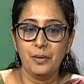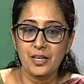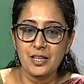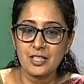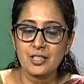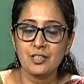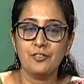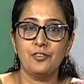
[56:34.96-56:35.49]

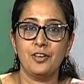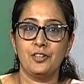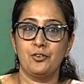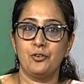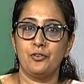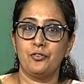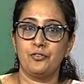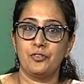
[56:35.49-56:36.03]
be it The
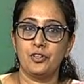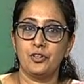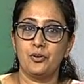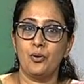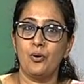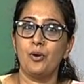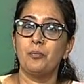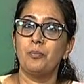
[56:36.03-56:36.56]
Feather of the
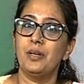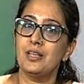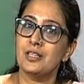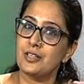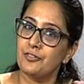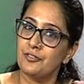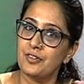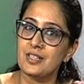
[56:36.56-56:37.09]
Dawn, be
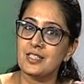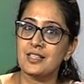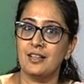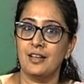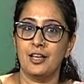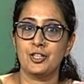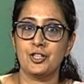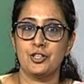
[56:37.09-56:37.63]
it her first
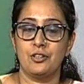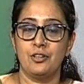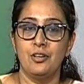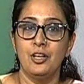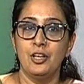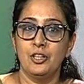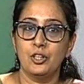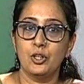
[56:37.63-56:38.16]

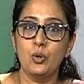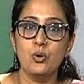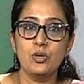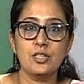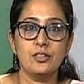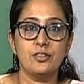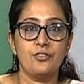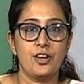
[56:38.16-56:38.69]
collection, The
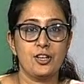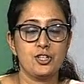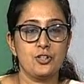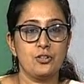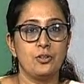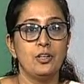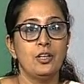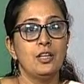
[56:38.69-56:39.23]
Golden
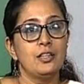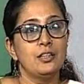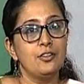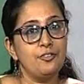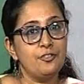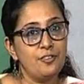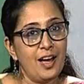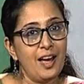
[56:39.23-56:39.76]
Threshold,
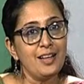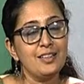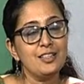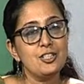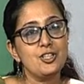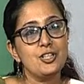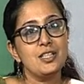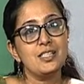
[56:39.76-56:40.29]
the
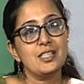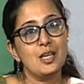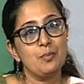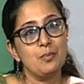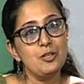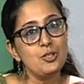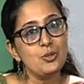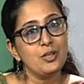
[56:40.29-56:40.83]
fact that she is
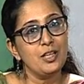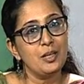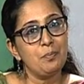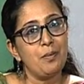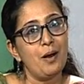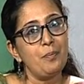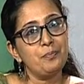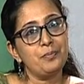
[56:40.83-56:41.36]
able to
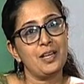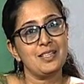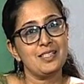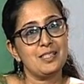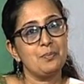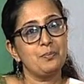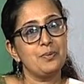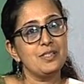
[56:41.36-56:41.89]
keep up
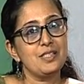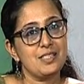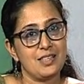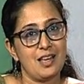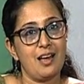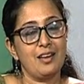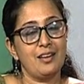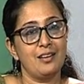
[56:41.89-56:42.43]
that simple
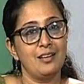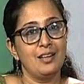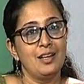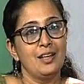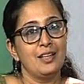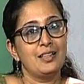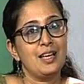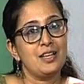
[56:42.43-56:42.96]
style
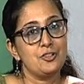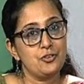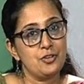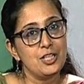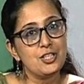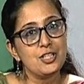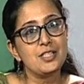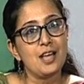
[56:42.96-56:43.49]
that
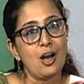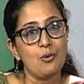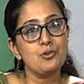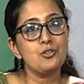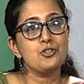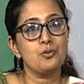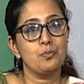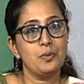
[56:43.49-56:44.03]
reaches
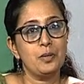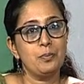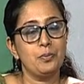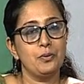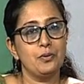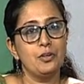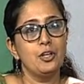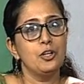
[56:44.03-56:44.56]
out to
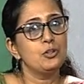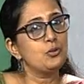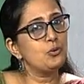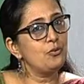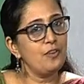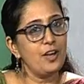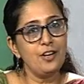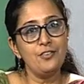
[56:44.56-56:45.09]
people
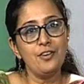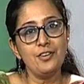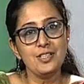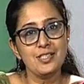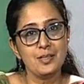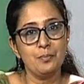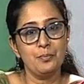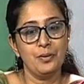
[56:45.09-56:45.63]
through very,
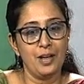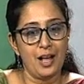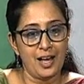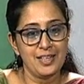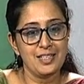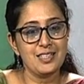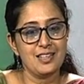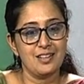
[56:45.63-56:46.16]
very simple
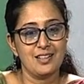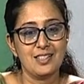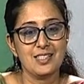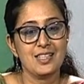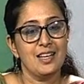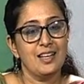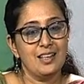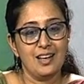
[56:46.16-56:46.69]

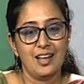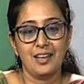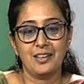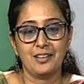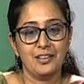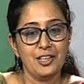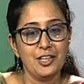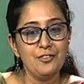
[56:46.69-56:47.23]
ideas
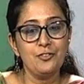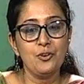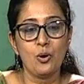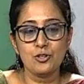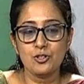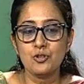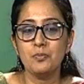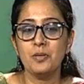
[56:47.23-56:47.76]
like give
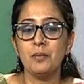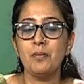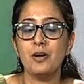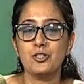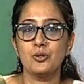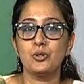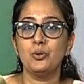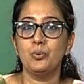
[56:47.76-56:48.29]
not to me
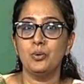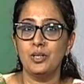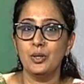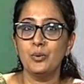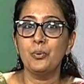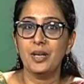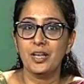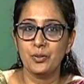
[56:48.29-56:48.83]
but to the
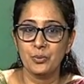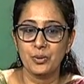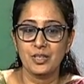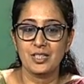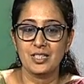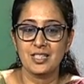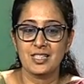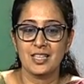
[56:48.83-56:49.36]
world, winged
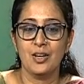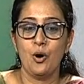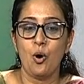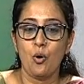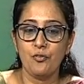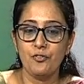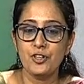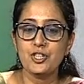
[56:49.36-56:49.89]
words,
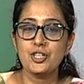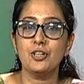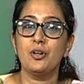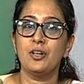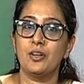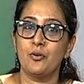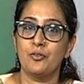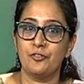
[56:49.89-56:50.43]
of
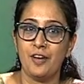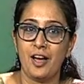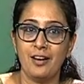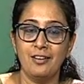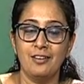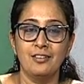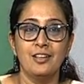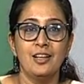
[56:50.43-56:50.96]
vision and of
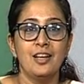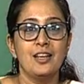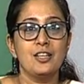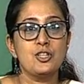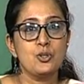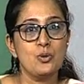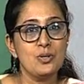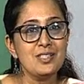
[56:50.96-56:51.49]
valor,
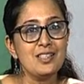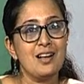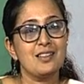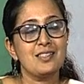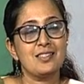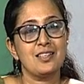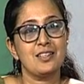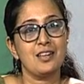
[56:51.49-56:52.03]
shows
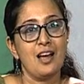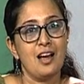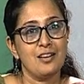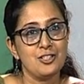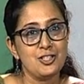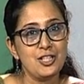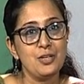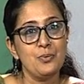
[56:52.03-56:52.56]
us that
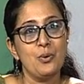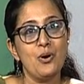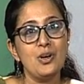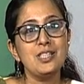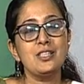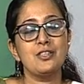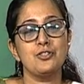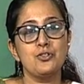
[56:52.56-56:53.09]
she
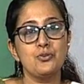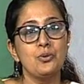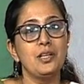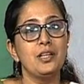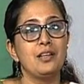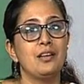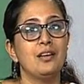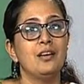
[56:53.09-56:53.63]
was
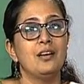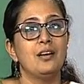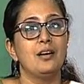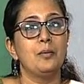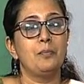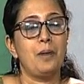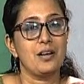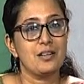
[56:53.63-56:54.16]
truly
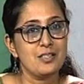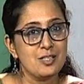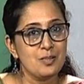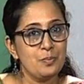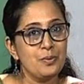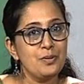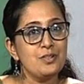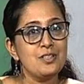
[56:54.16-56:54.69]
a
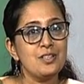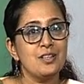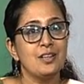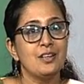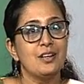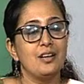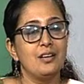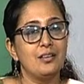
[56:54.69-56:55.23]
participant,
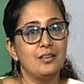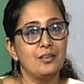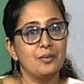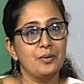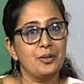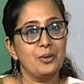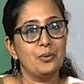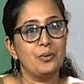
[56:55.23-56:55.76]

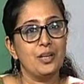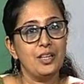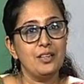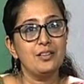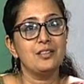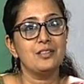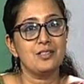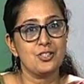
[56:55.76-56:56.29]
uh, you know,
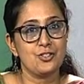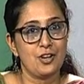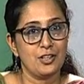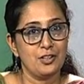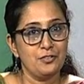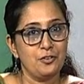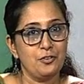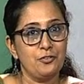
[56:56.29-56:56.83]
in the
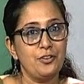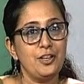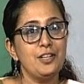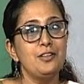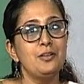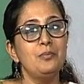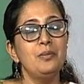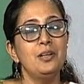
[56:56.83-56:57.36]
struggle for
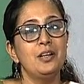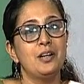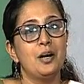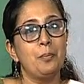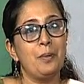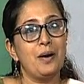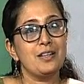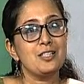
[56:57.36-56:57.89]
freedom,
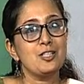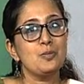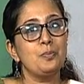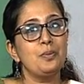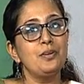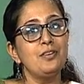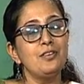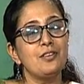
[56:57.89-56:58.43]
a
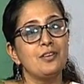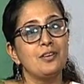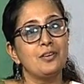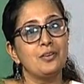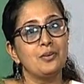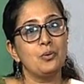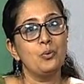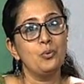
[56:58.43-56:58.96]
participant
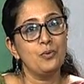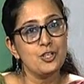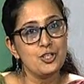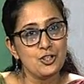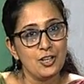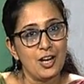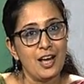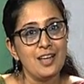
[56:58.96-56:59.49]
who
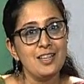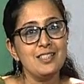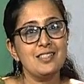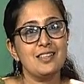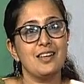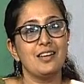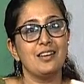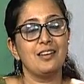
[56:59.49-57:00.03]
visualized